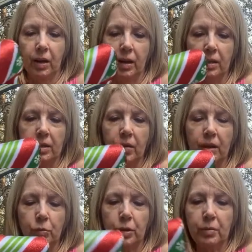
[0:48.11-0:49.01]
So that's
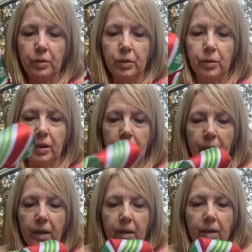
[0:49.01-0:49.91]
what I'm doing. I'm
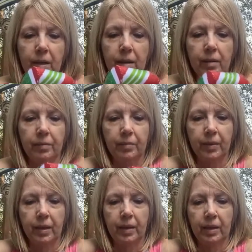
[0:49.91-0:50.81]
making
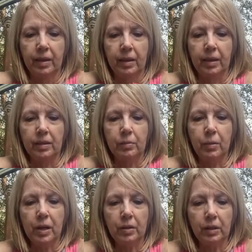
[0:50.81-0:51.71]
a
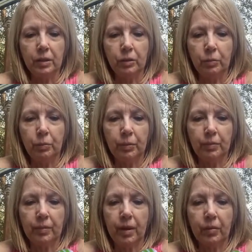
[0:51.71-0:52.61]
small loop
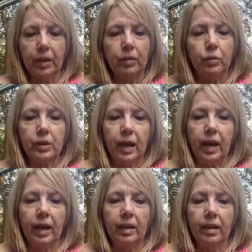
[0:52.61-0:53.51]
on either
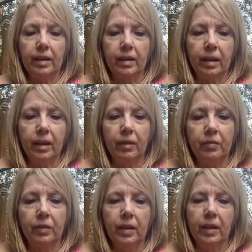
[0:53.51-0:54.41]
side of
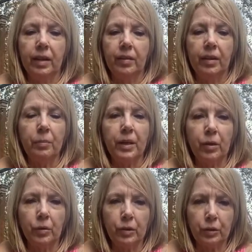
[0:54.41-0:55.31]
the
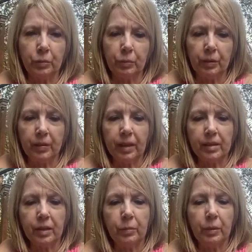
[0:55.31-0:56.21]
middle loop. That's
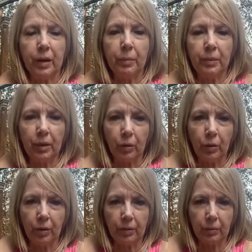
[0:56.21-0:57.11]
going to be my middle
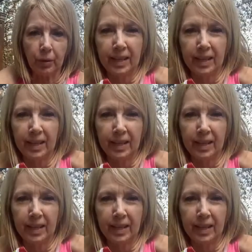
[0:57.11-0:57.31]
part.